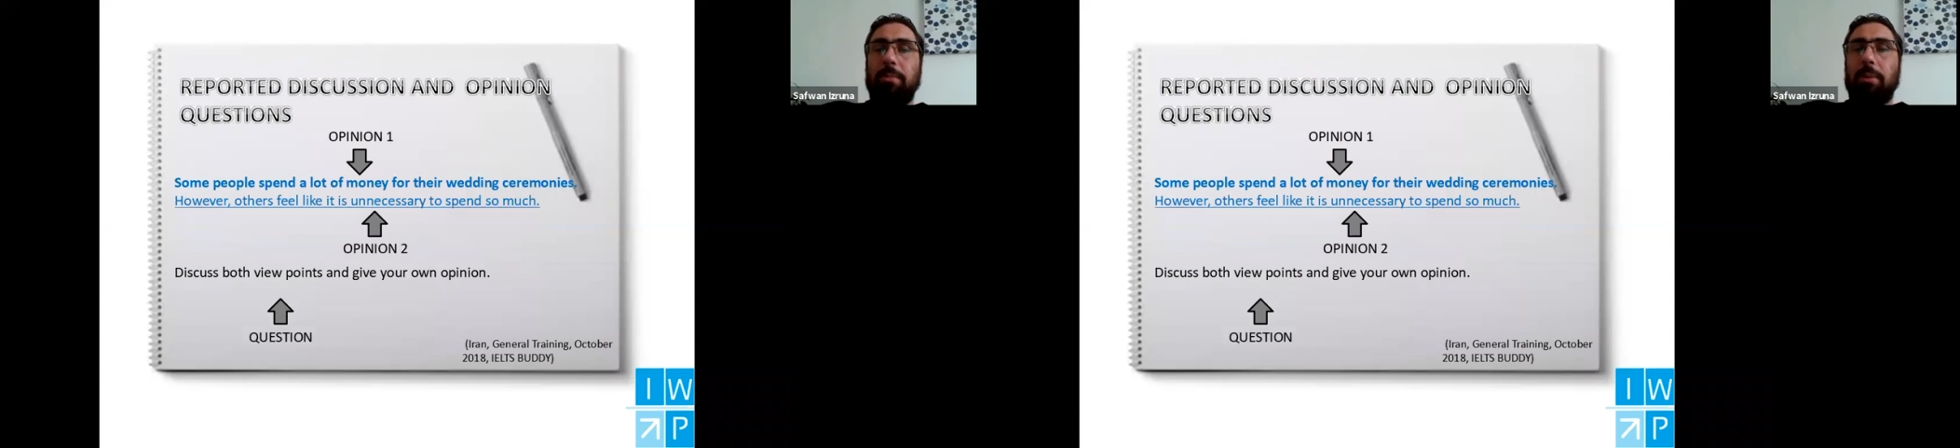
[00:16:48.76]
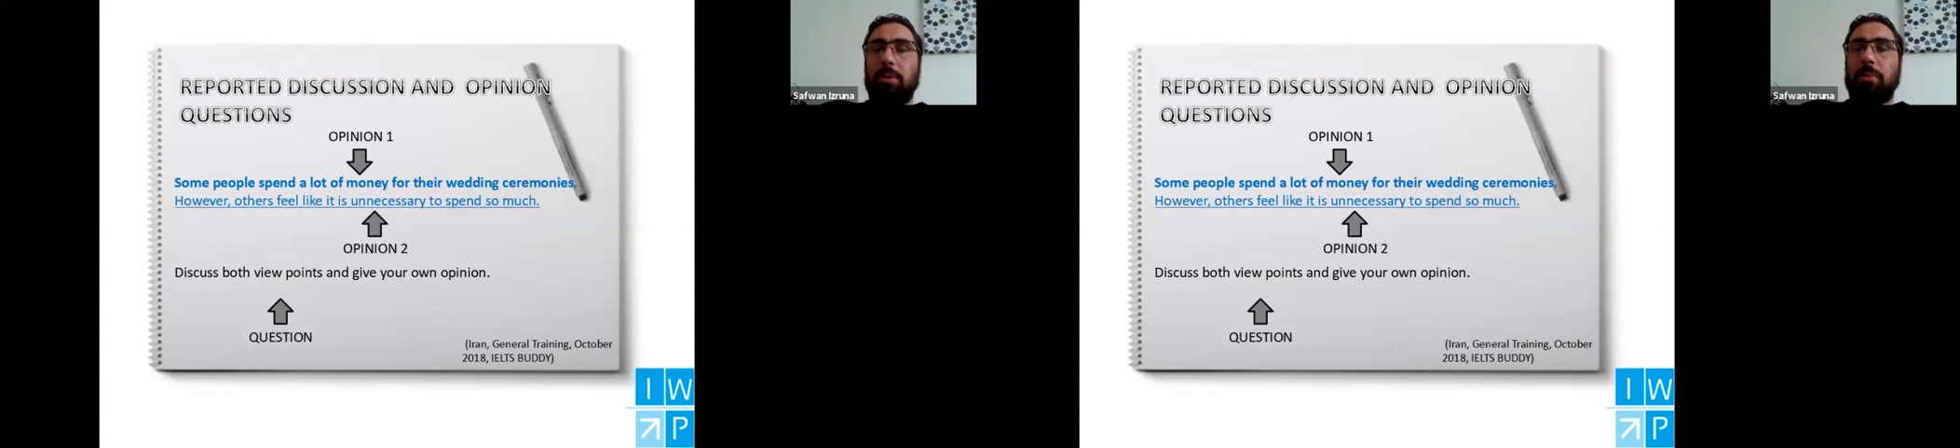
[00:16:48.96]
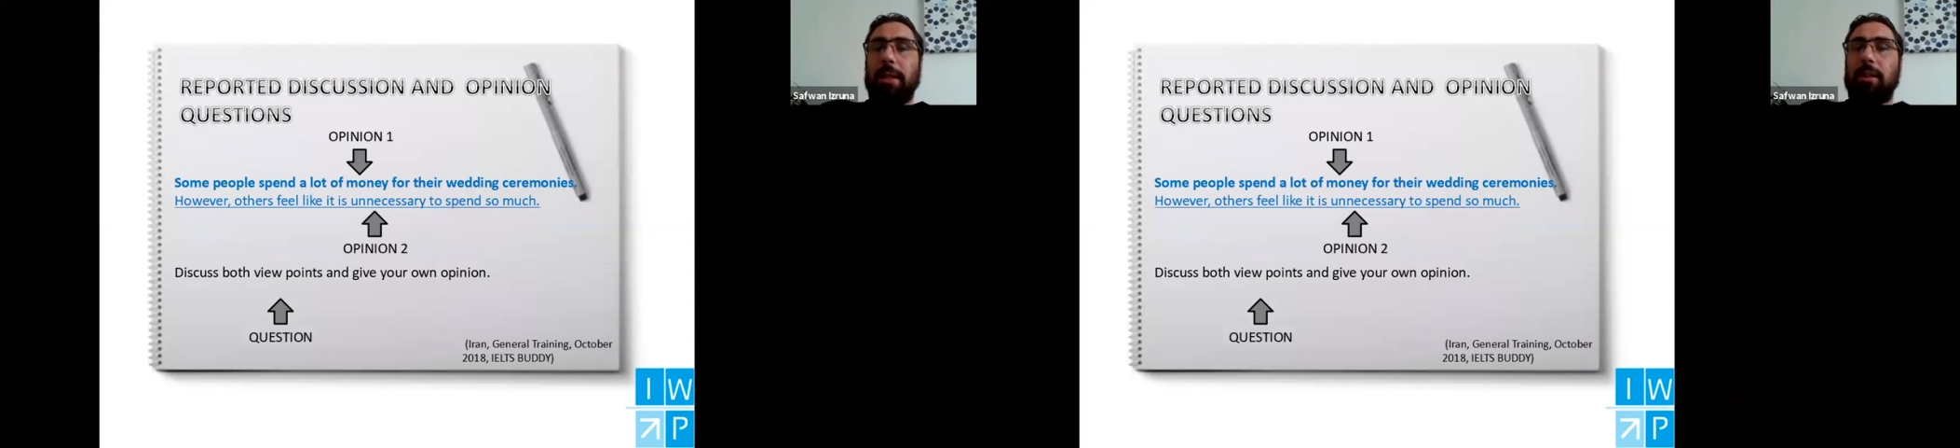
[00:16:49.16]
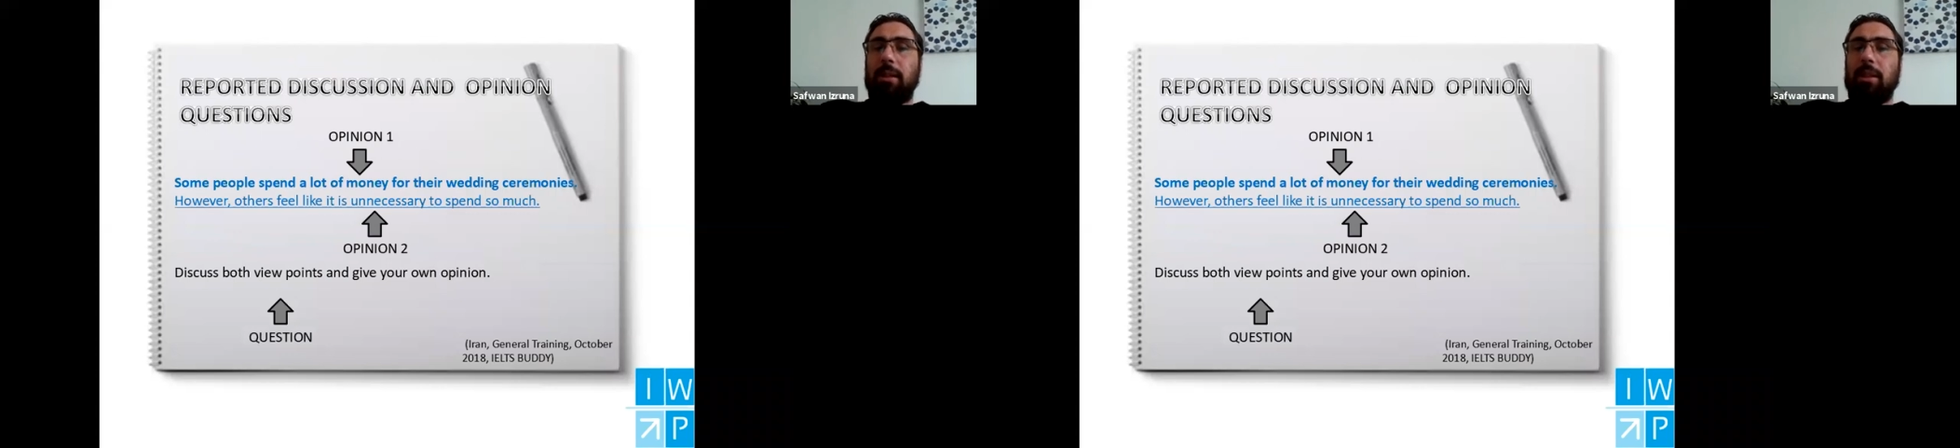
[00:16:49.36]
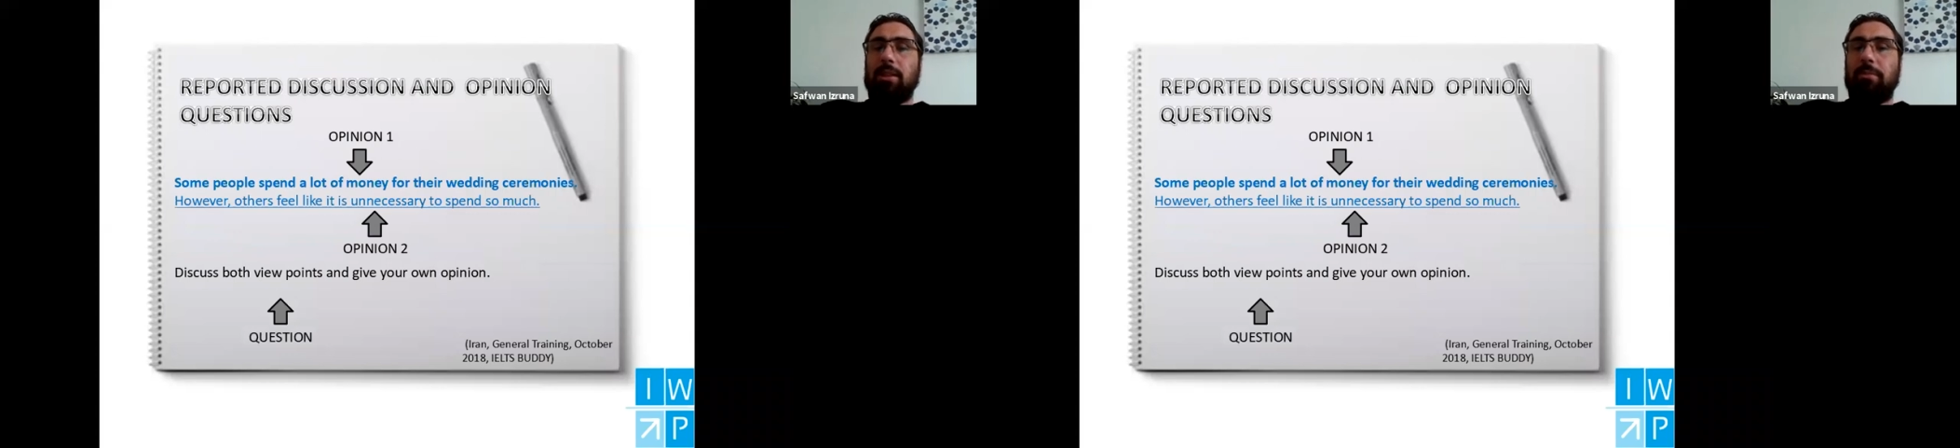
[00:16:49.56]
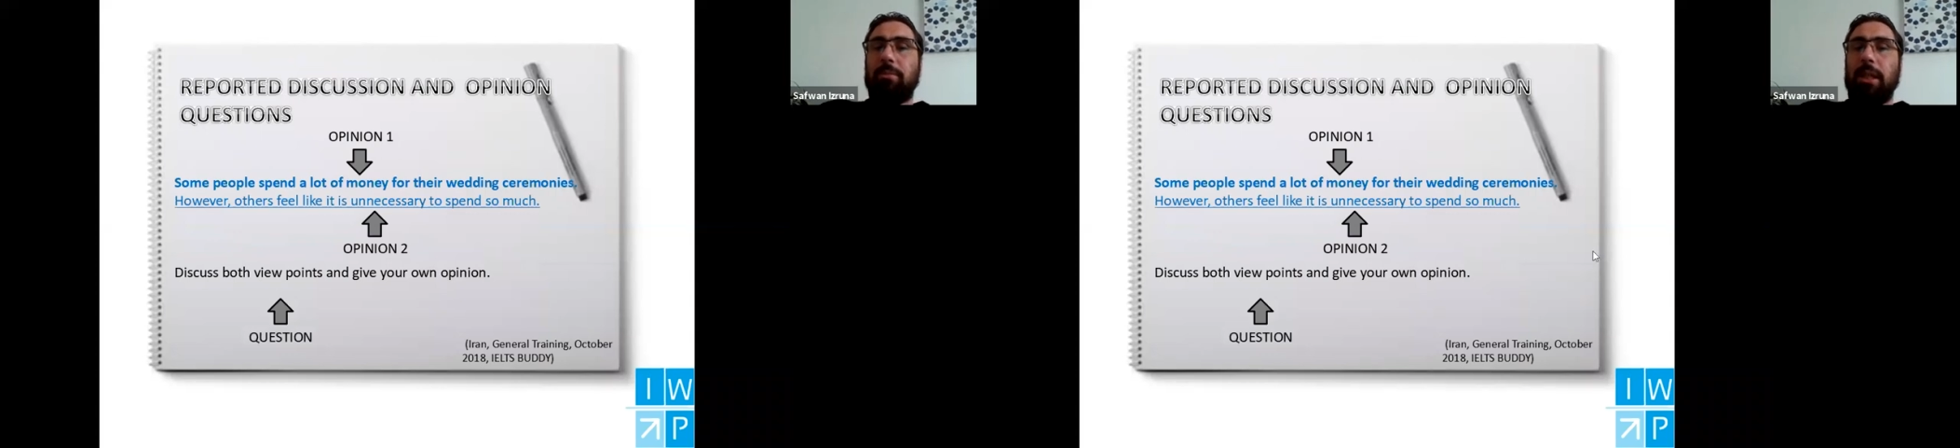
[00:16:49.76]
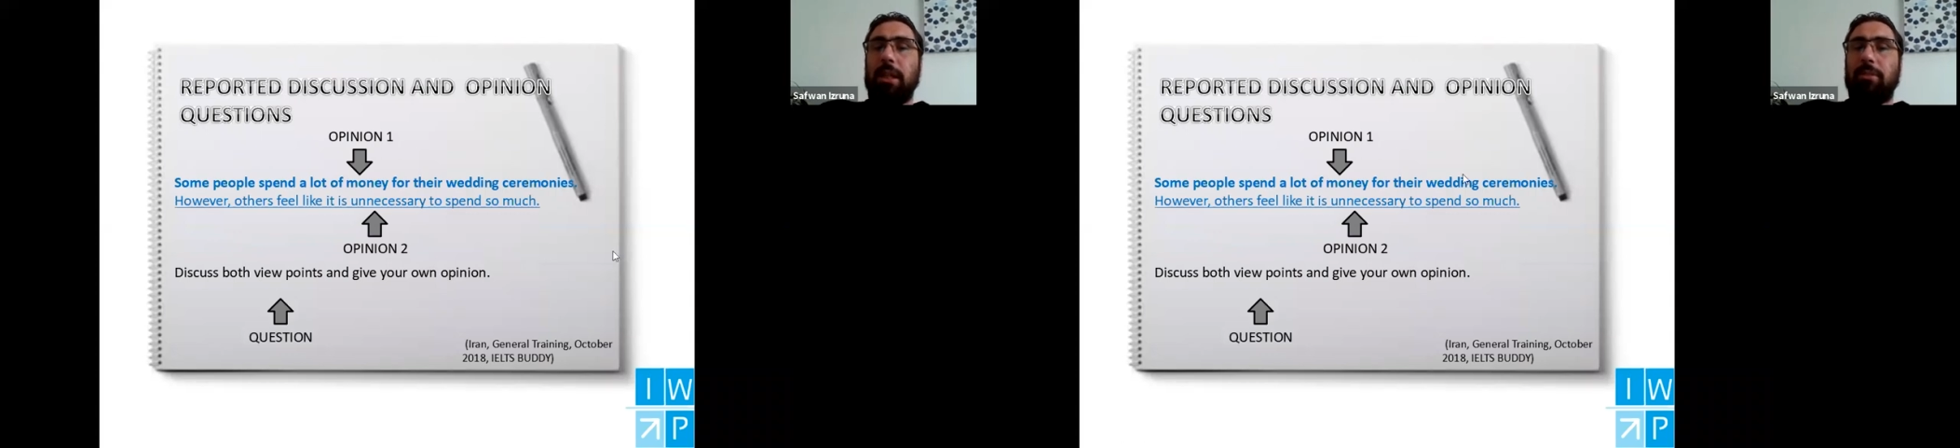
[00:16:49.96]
people spend a lot of money